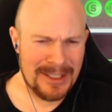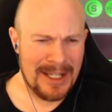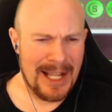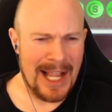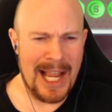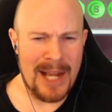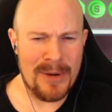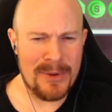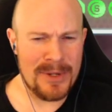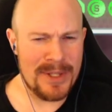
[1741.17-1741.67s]

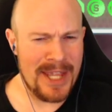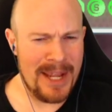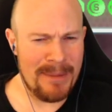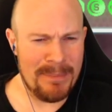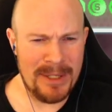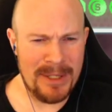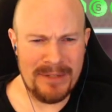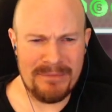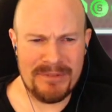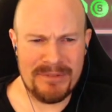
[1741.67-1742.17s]
How would that
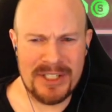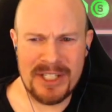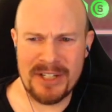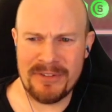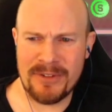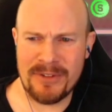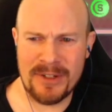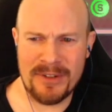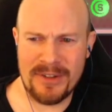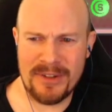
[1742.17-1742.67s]
be
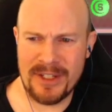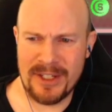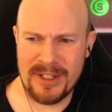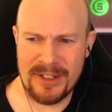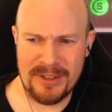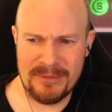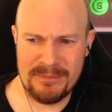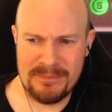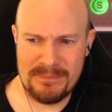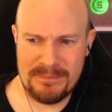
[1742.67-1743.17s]
different than a